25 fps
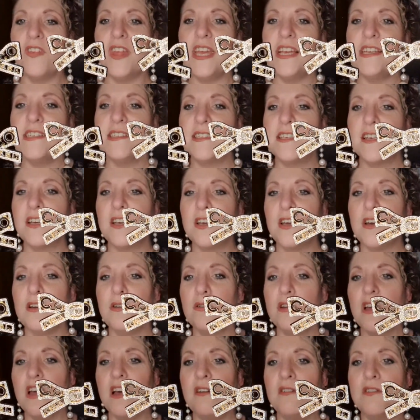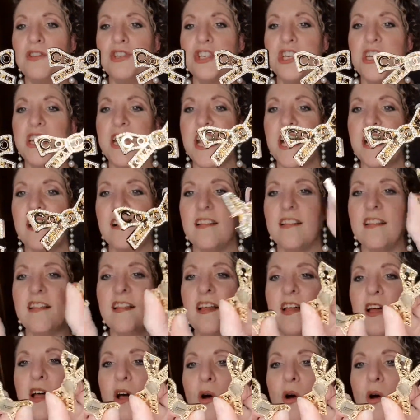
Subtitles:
these Coco Chanel